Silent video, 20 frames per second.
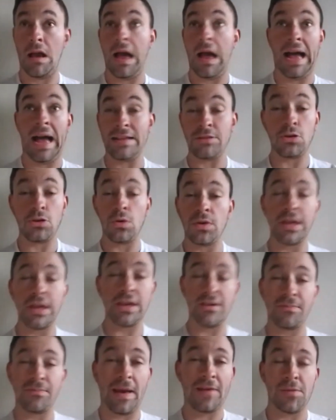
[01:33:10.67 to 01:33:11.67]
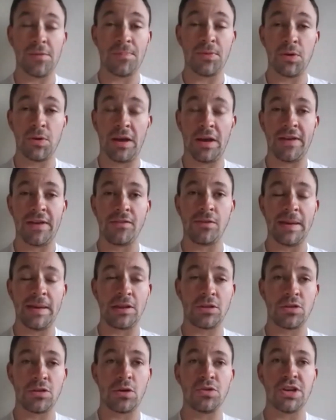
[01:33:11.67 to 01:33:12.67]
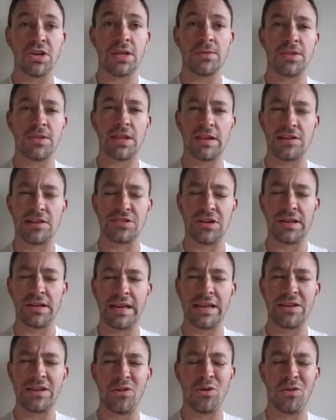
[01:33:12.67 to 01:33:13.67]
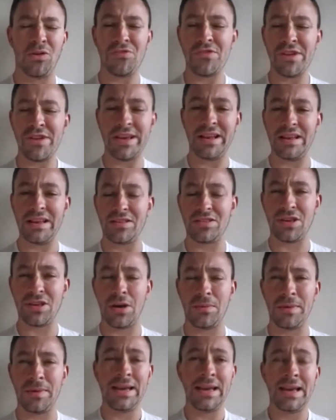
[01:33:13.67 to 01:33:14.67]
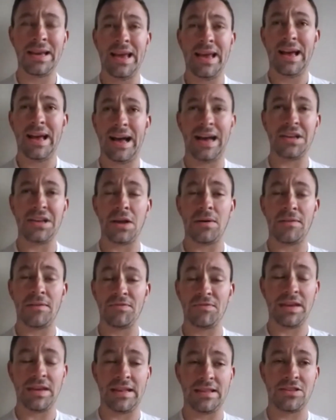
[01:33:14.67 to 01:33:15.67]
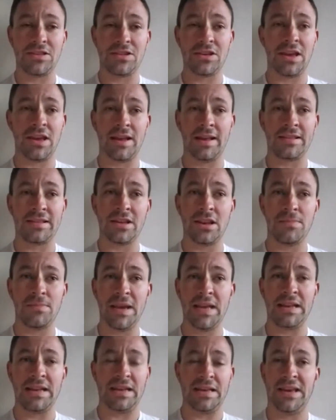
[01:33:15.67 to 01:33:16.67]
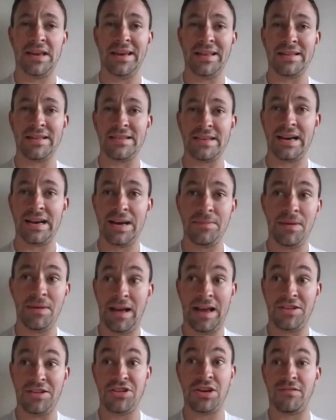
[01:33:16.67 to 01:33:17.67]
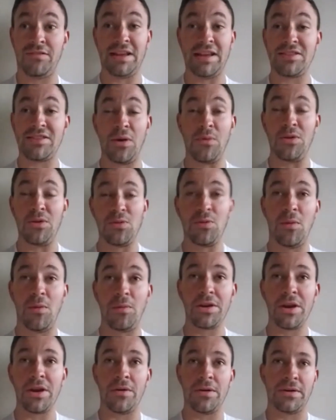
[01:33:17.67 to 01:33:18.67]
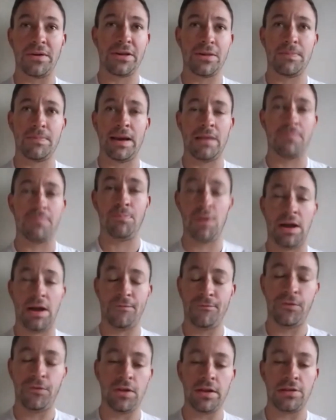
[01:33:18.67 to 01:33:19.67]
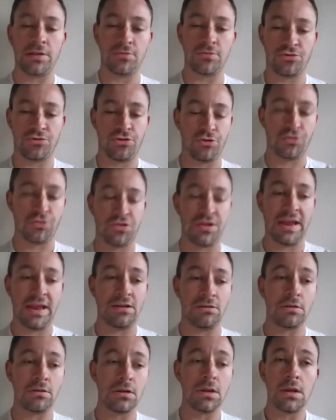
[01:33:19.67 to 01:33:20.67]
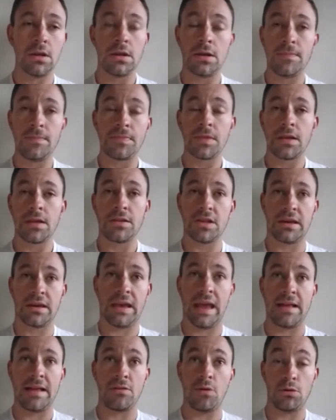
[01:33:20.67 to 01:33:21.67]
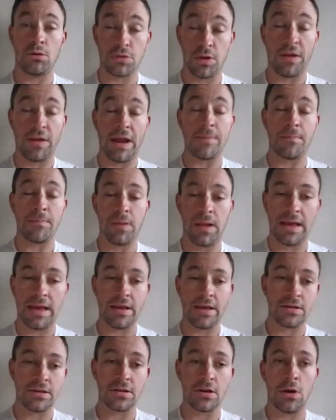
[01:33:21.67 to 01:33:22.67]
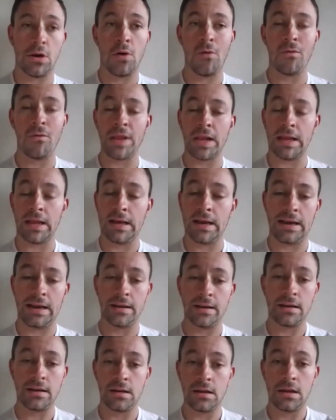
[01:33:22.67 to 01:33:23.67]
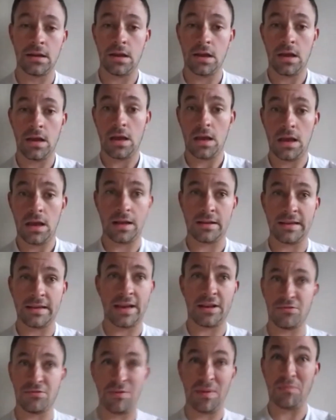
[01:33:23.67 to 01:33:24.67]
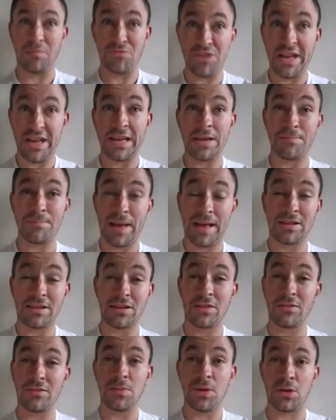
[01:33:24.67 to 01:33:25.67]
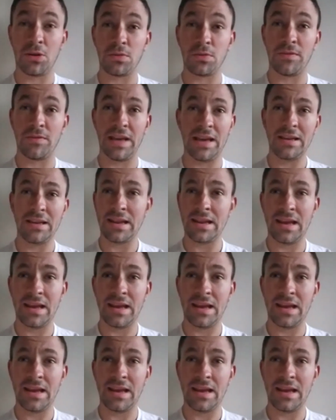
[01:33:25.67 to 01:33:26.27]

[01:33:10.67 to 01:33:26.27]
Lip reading: and Youngie, have ever been associated with the National League North, really. So, it's going to be an exciting time. I generally don't know what we're going to expect, but I fully trust Neil to get the right players over the line and to get us really competitive. To be honest with you,